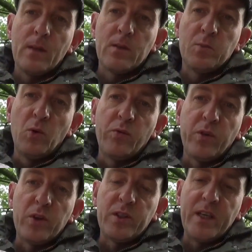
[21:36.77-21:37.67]
Smooth
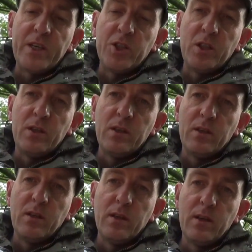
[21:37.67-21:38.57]
rotation,
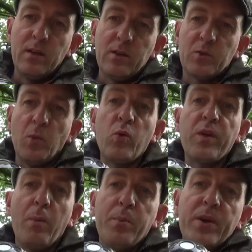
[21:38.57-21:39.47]

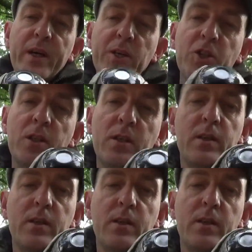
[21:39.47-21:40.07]
smooth operation.